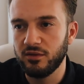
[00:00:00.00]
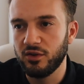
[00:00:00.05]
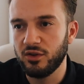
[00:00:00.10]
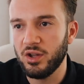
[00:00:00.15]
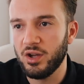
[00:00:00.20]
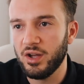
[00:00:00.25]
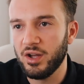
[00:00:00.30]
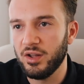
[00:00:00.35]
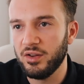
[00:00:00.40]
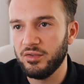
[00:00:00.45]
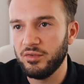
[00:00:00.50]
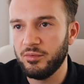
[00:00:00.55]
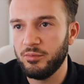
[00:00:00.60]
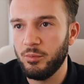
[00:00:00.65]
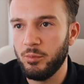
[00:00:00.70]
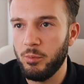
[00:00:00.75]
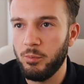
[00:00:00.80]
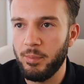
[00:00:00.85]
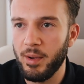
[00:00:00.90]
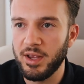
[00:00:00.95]

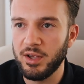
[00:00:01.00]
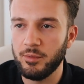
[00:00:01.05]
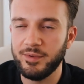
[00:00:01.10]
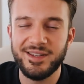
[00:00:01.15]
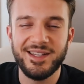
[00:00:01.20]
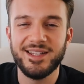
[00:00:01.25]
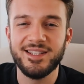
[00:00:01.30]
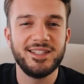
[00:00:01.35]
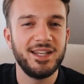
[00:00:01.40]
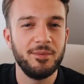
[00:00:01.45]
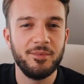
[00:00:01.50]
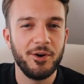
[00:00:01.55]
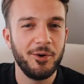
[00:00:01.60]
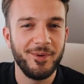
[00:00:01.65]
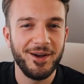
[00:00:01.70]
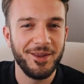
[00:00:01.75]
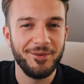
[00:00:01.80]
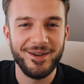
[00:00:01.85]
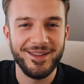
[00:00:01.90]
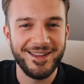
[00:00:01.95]
we didn't say bro,
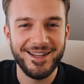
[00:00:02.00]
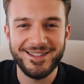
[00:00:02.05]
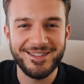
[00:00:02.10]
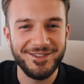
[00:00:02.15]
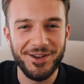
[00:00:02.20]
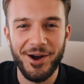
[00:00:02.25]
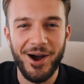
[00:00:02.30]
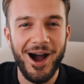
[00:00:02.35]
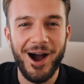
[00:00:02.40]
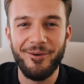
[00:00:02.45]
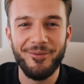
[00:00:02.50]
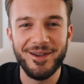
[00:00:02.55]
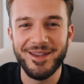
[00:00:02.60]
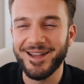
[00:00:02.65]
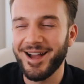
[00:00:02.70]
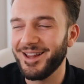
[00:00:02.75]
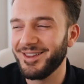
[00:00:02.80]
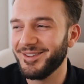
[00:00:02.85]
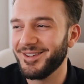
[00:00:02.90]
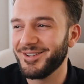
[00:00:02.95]
by the way, that's not how we
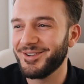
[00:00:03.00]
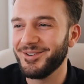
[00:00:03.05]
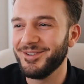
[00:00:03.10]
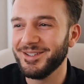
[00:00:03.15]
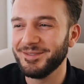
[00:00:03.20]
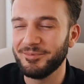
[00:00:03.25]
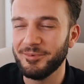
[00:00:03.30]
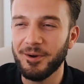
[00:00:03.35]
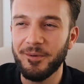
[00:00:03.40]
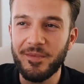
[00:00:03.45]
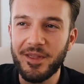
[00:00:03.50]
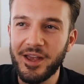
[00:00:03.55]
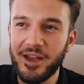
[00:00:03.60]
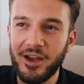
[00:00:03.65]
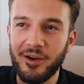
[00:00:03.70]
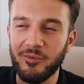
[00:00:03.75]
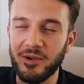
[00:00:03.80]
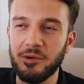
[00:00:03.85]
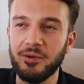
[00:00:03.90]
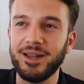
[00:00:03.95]
handle the calls. But
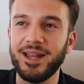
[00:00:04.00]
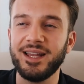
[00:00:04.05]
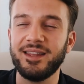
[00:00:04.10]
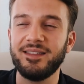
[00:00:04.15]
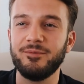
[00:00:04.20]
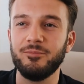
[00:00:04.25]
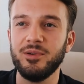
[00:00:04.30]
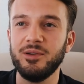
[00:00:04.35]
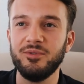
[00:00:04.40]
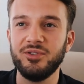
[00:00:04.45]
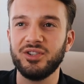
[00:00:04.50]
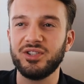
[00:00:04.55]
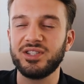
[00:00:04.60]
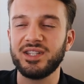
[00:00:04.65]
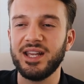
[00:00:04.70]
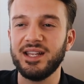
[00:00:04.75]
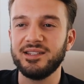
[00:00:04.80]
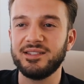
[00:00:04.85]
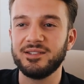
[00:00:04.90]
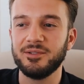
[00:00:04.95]
we were like, we were just
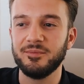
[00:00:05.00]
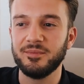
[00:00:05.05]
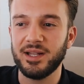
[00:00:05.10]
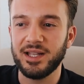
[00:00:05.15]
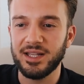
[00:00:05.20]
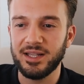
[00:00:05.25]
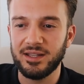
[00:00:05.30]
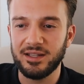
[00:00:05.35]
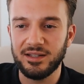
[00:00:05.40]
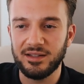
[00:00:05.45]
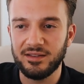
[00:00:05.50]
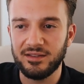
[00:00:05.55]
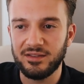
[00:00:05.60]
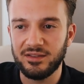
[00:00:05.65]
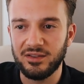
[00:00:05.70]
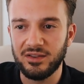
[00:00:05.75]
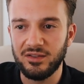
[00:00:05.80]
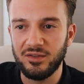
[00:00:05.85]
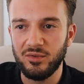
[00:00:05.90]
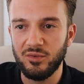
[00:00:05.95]
saying to him, like,
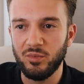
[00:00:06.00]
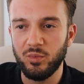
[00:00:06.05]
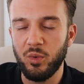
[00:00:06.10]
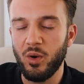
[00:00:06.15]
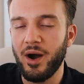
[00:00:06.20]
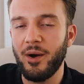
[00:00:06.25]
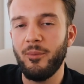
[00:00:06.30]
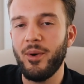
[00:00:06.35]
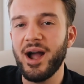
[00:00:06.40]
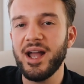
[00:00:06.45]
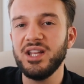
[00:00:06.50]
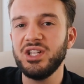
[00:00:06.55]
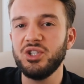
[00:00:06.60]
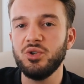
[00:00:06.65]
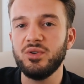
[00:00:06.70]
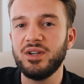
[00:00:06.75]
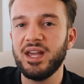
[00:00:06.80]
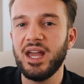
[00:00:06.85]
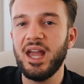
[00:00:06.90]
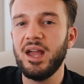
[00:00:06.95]
why do
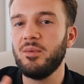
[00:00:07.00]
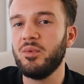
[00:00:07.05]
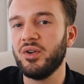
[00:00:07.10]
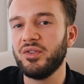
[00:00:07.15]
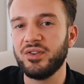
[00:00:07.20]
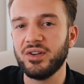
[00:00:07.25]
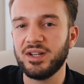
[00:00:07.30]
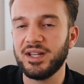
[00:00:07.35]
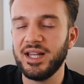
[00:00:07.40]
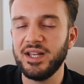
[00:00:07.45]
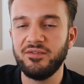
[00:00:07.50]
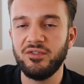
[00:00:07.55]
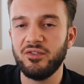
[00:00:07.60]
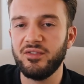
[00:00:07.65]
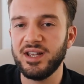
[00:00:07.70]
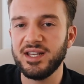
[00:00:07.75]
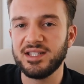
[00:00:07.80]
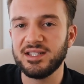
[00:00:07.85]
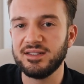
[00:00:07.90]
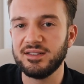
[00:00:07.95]
you care what the click-through
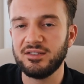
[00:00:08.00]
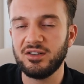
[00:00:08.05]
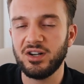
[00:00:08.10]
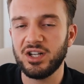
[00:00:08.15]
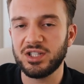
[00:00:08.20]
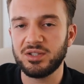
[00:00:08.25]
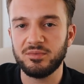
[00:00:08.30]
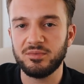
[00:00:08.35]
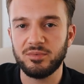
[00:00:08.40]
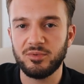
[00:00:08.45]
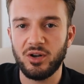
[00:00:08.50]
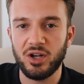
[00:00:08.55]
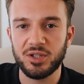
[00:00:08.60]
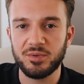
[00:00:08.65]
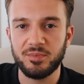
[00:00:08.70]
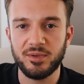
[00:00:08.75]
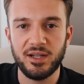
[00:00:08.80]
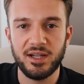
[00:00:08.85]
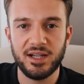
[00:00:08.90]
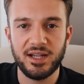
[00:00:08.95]
rate is and the
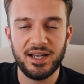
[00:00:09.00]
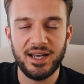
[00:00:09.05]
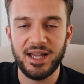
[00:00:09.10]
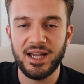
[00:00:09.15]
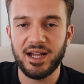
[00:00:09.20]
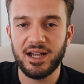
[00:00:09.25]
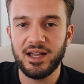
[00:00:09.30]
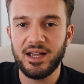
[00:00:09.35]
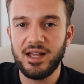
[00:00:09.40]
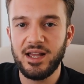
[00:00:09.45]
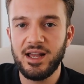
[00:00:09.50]
cost per click?